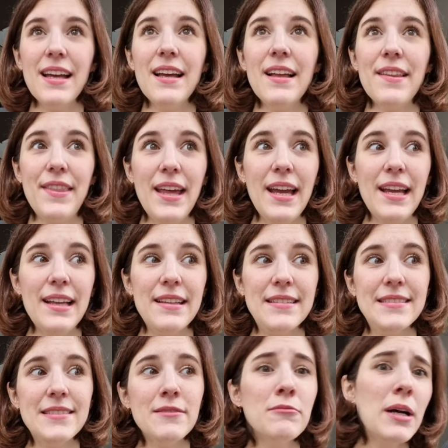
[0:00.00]

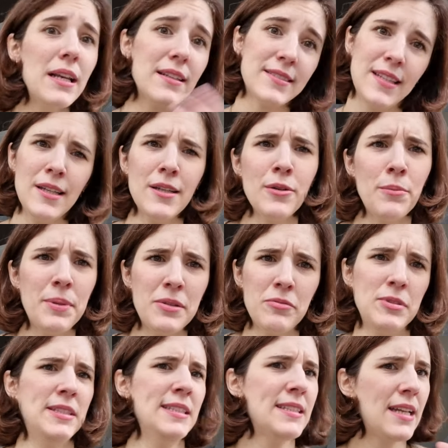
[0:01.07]
Then, well, staying a bit
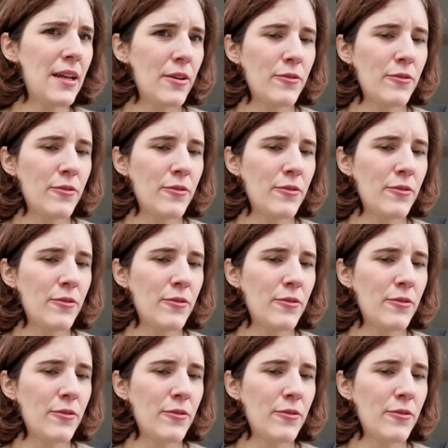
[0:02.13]
with this kind